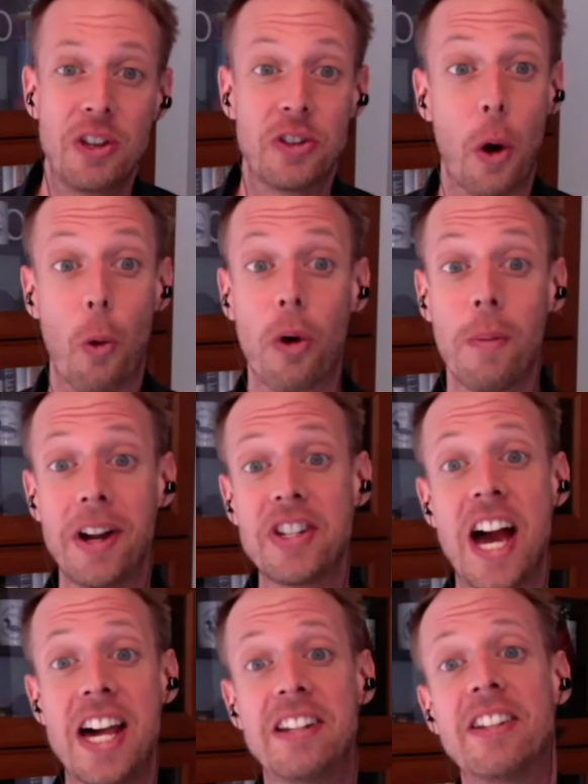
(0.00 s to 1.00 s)
So, we're about
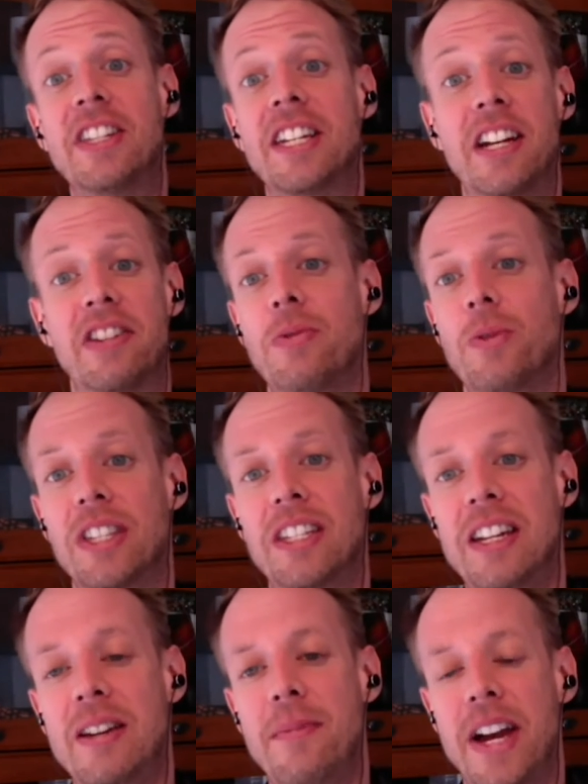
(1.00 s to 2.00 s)
to head into the kitchen with
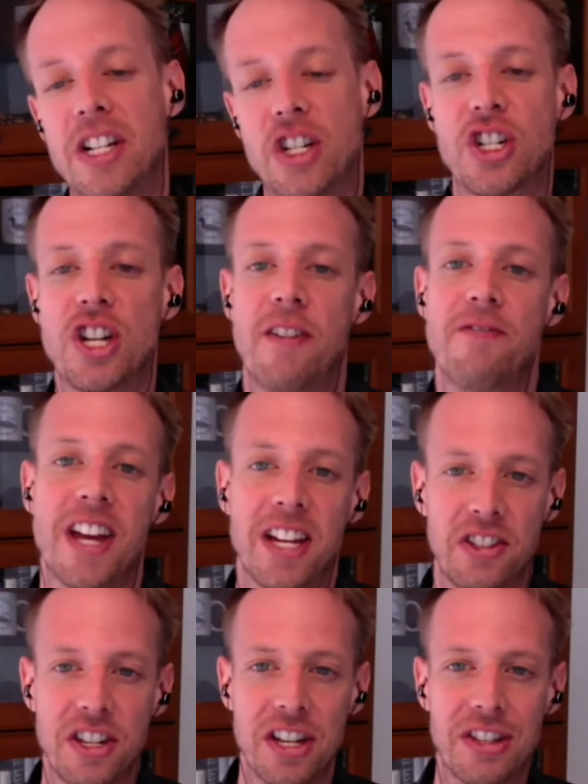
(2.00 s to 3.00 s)
Tim and Chef
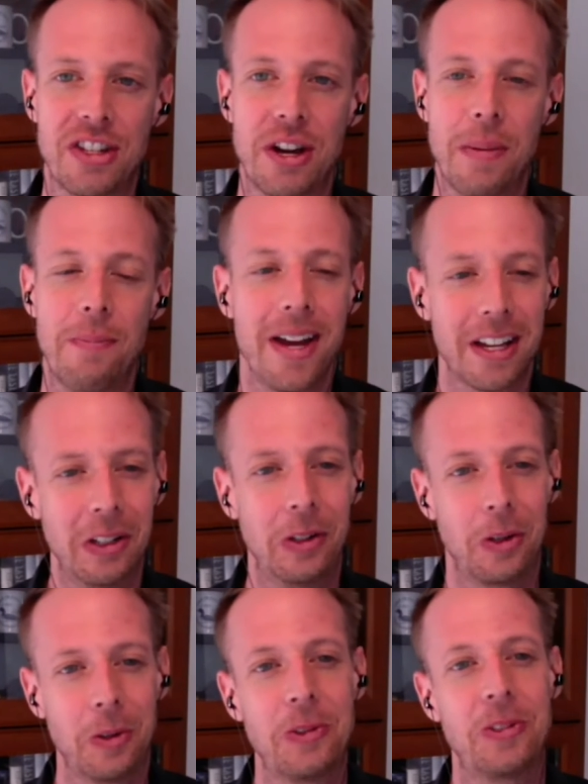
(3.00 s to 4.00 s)
Nancy to make a
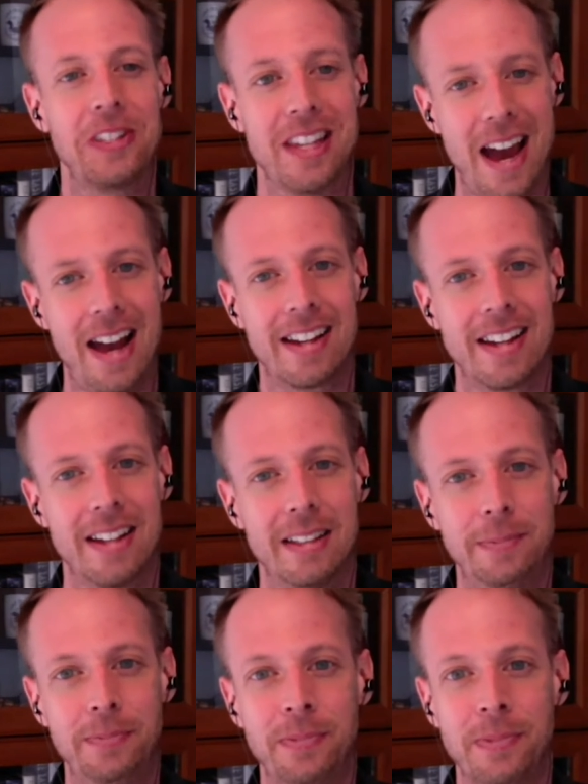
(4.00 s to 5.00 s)
little snack.